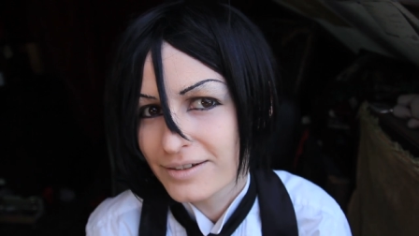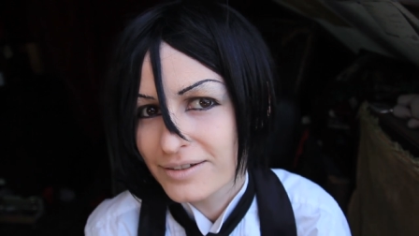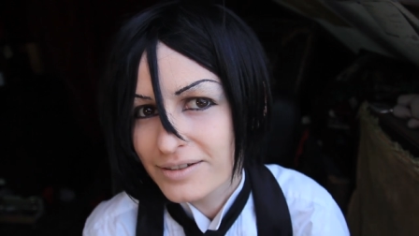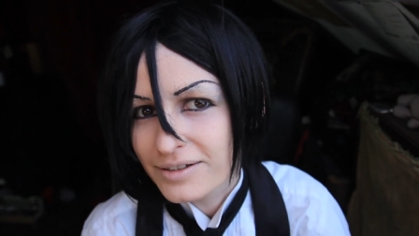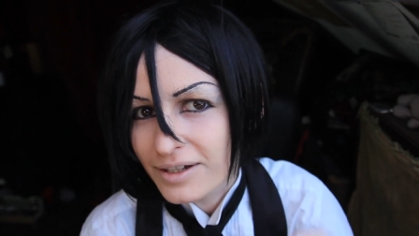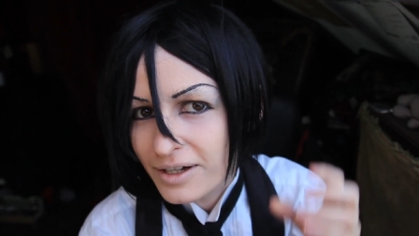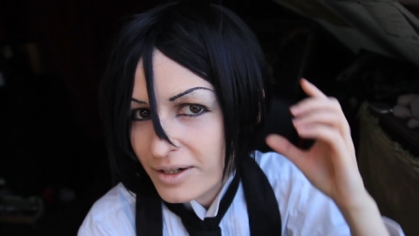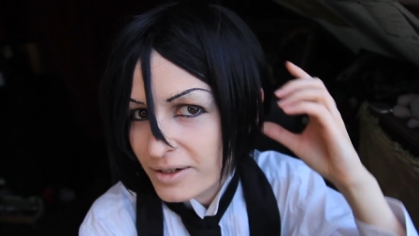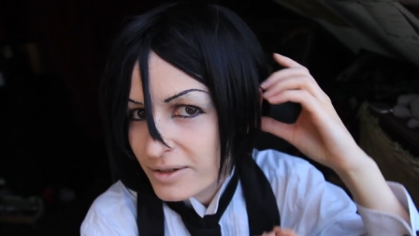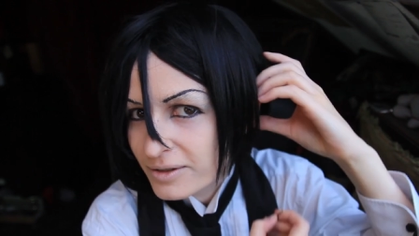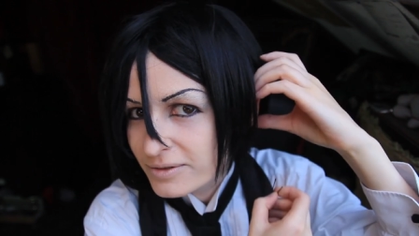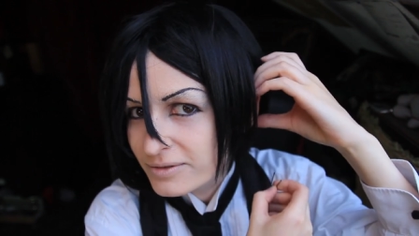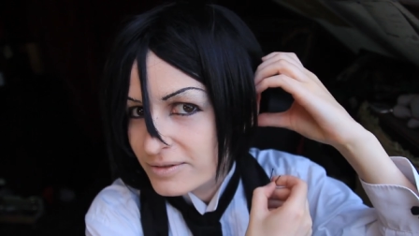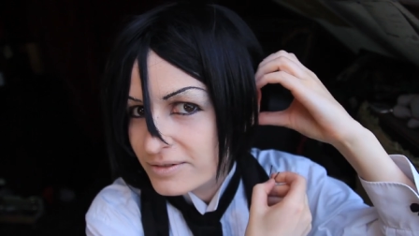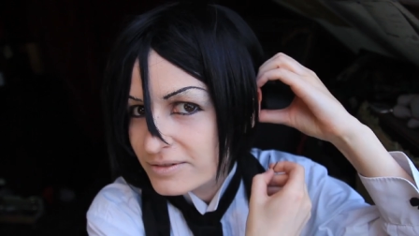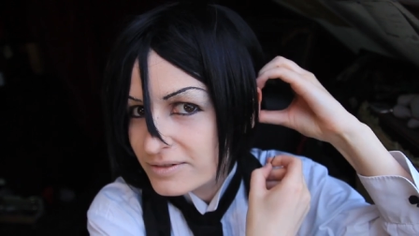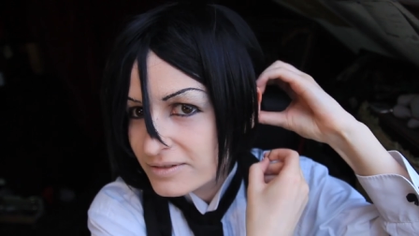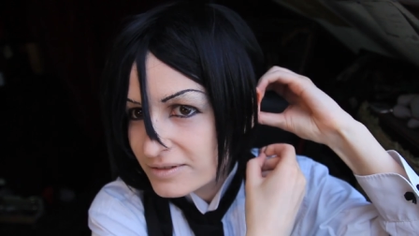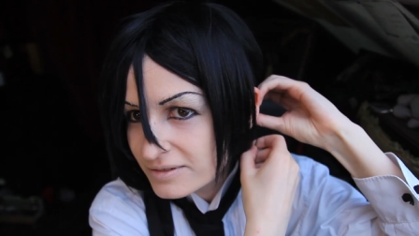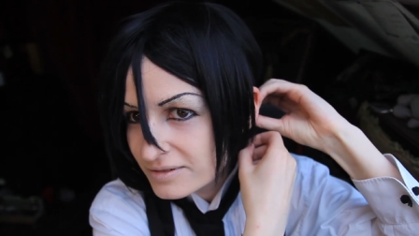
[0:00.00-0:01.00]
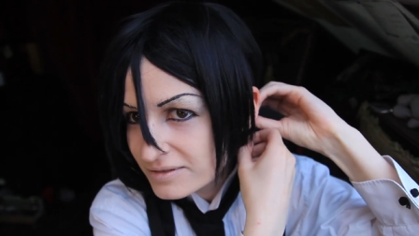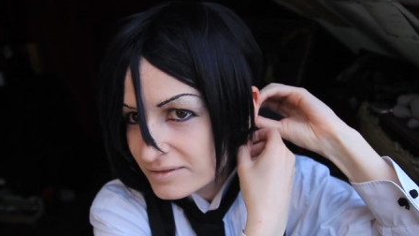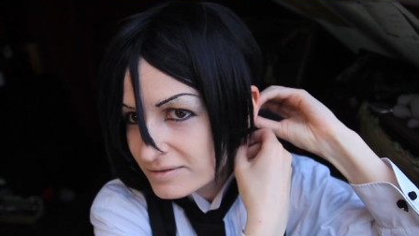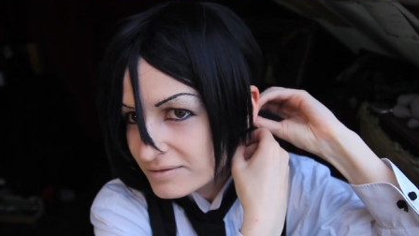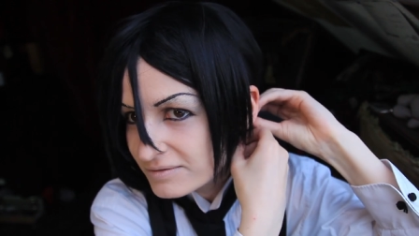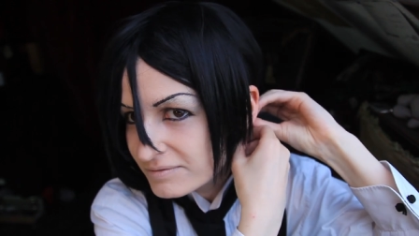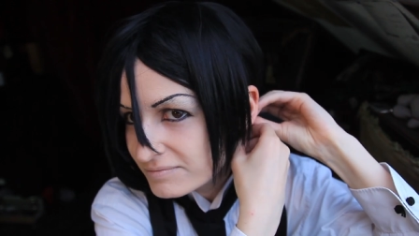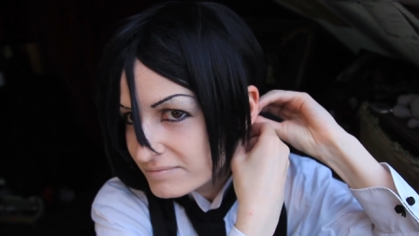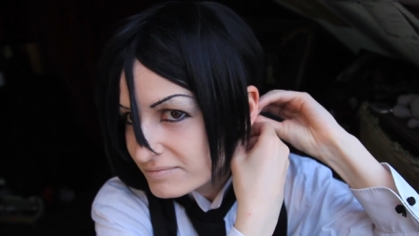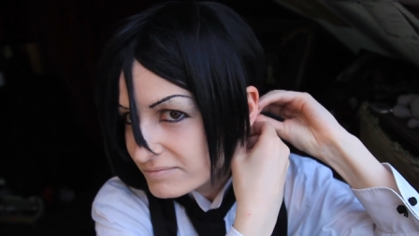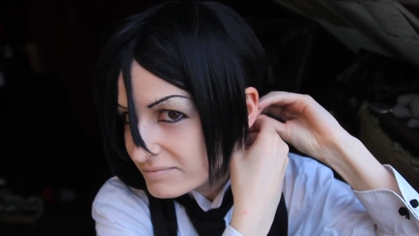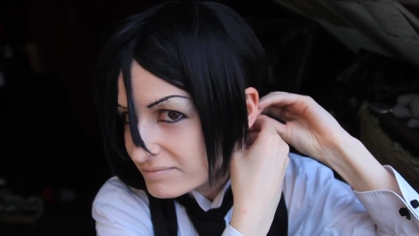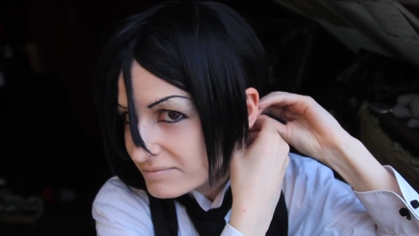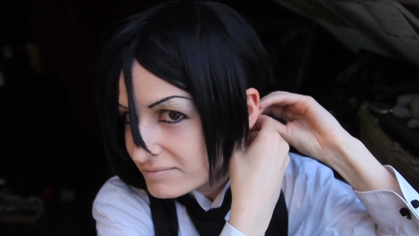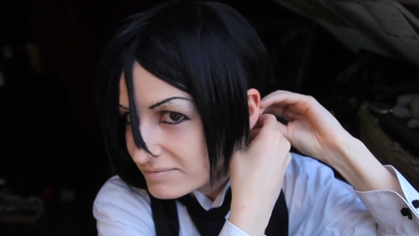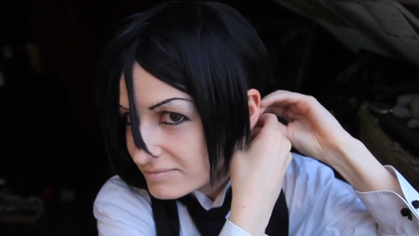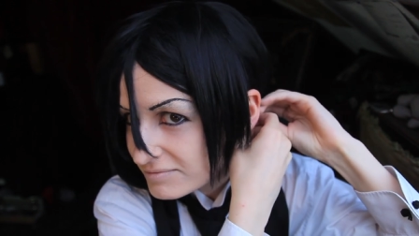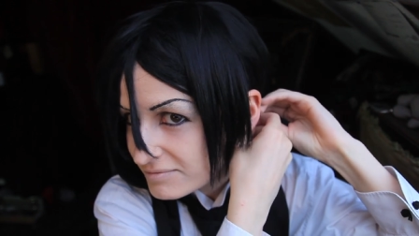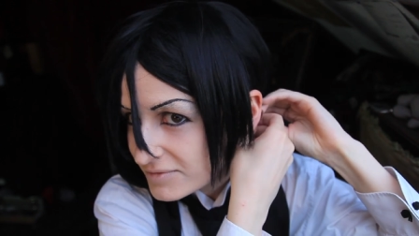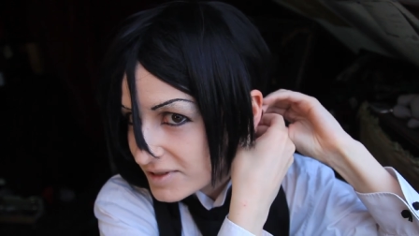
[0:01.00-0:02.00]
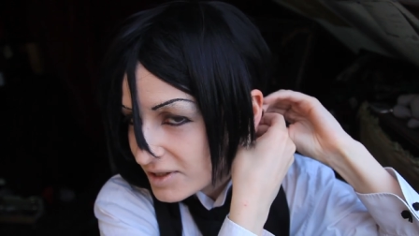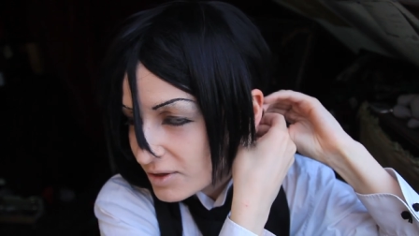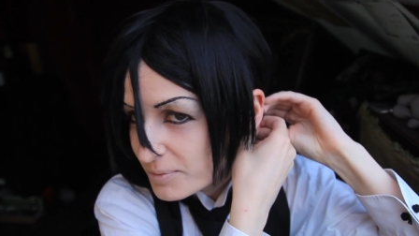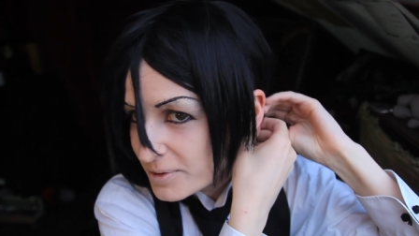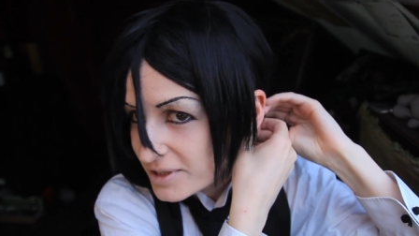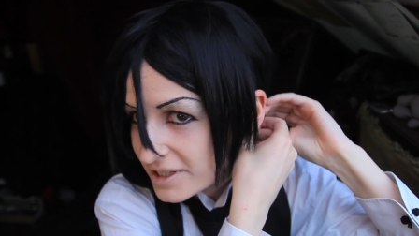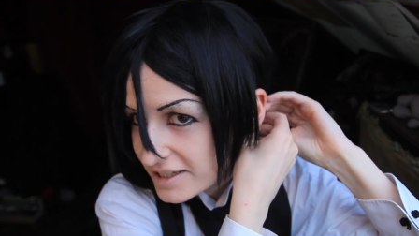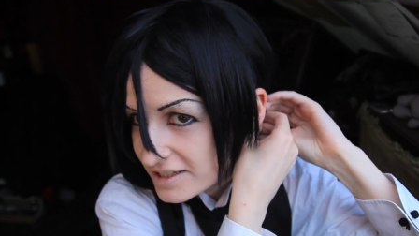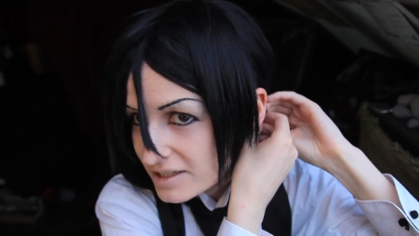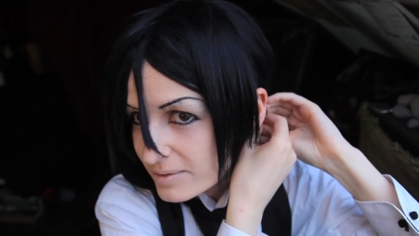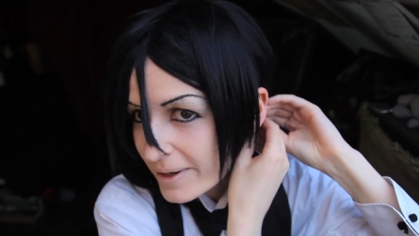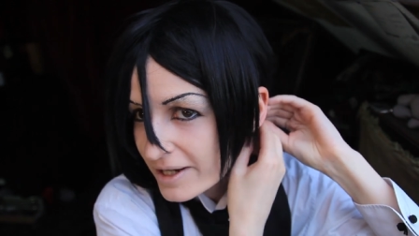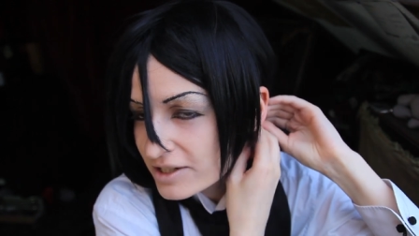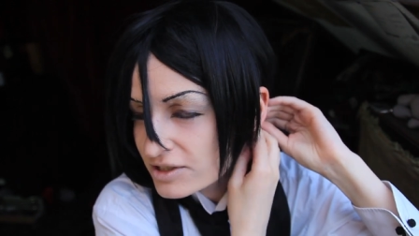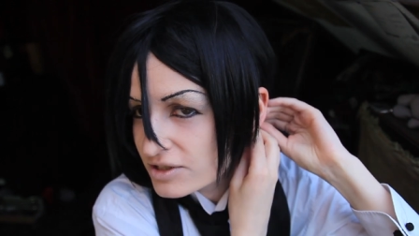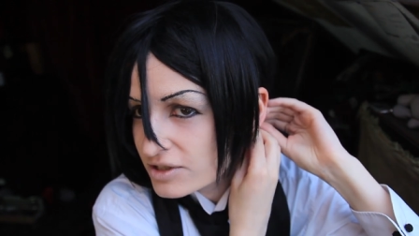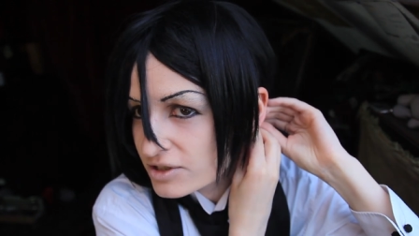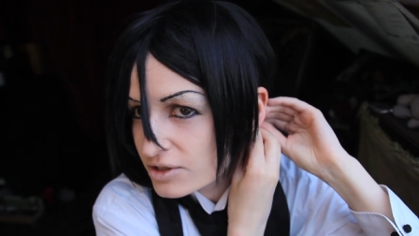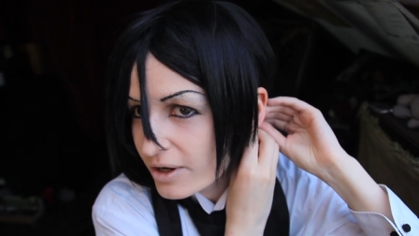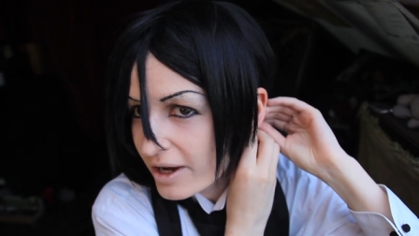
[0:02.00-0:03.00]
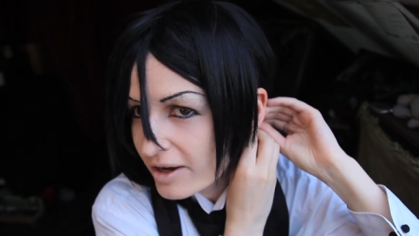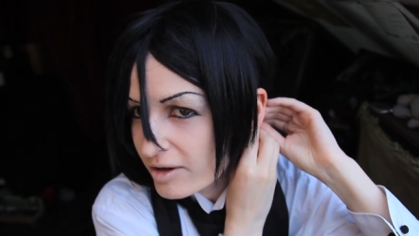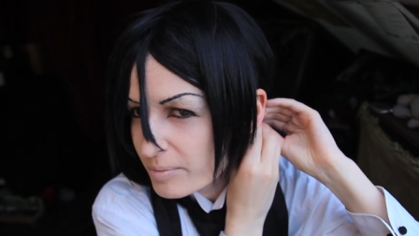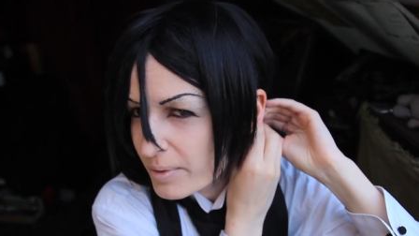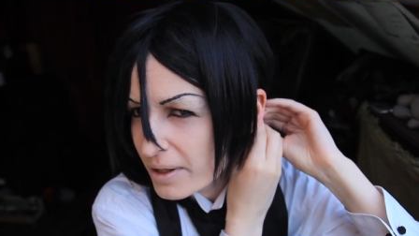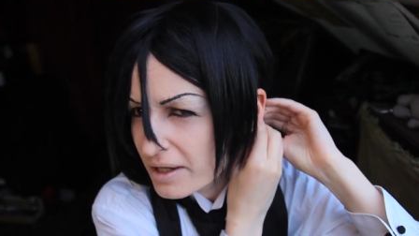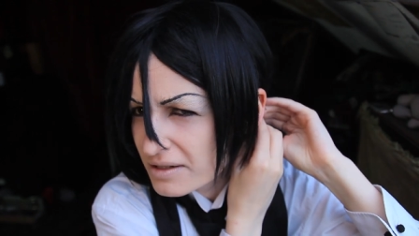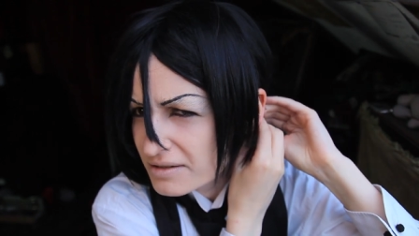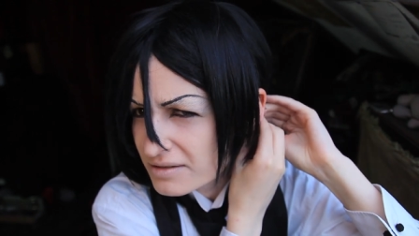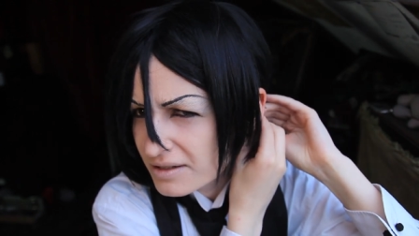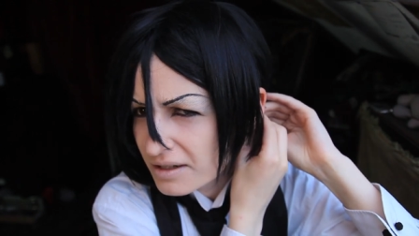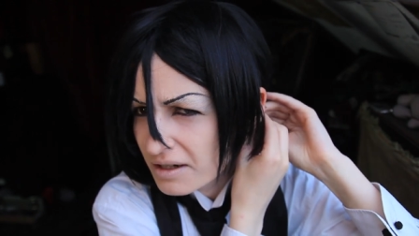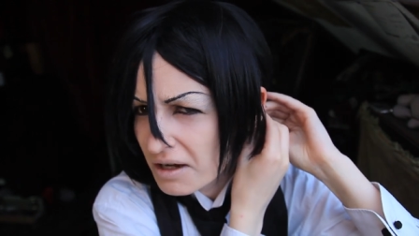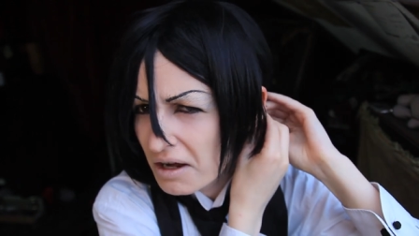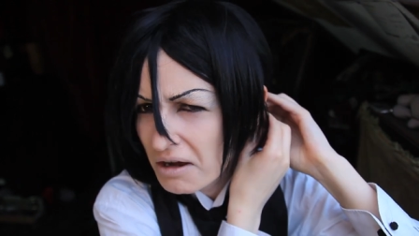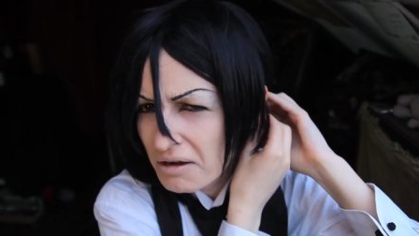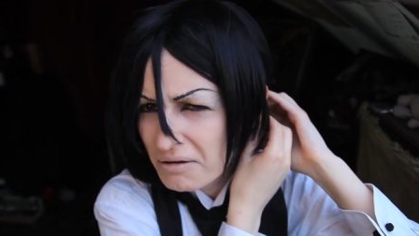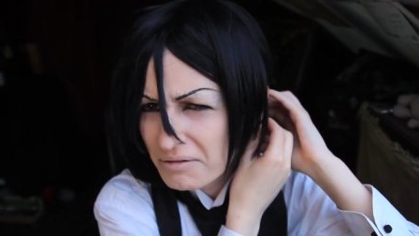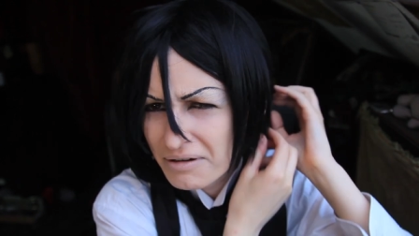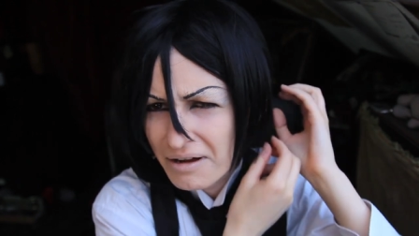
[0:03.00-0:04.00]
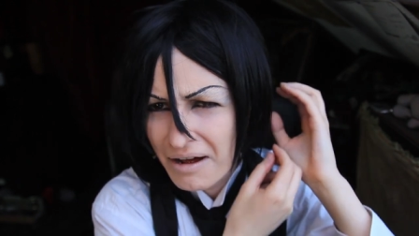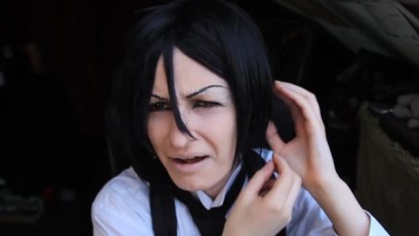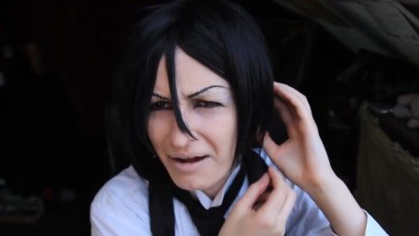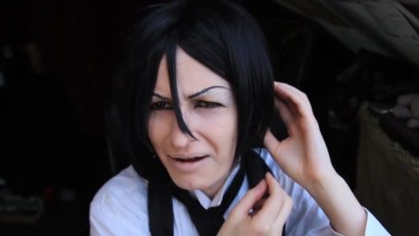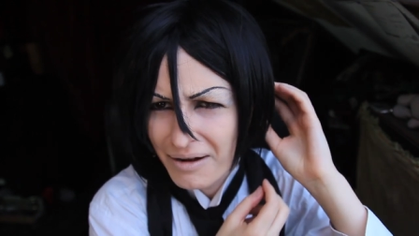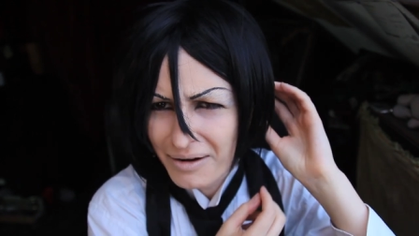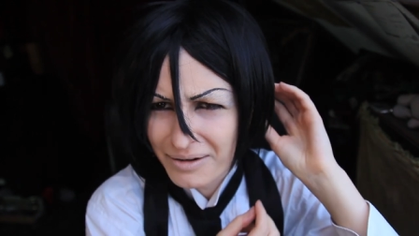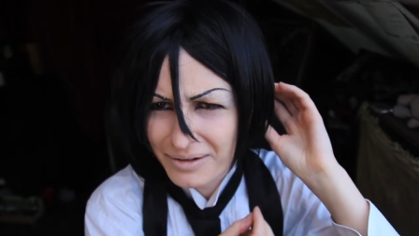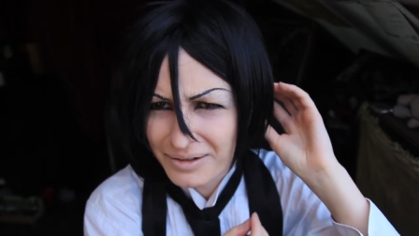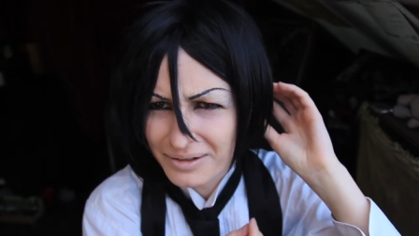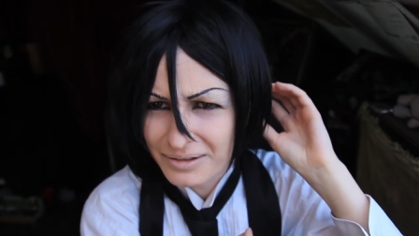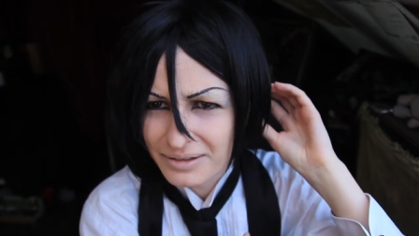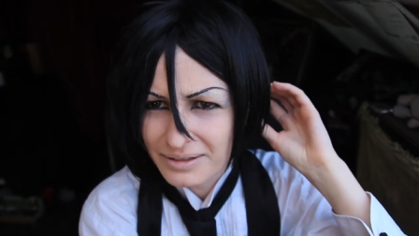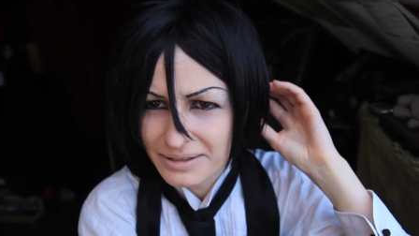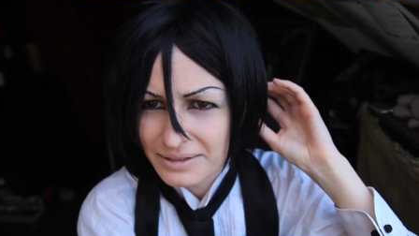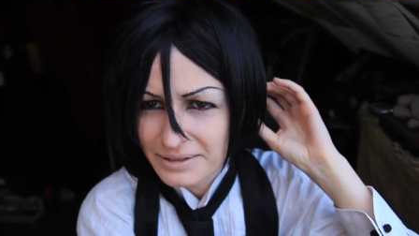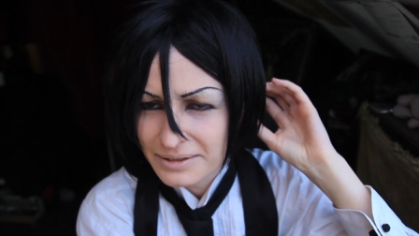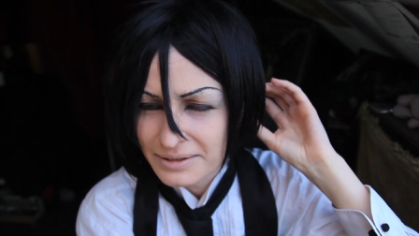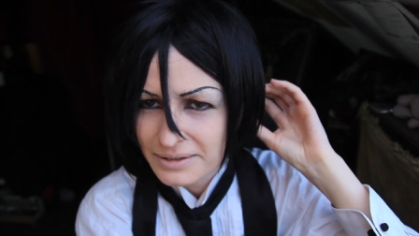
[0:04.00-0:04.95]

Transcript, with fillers: So it was almost like Sebastian just got out of bed. It was like, oh no!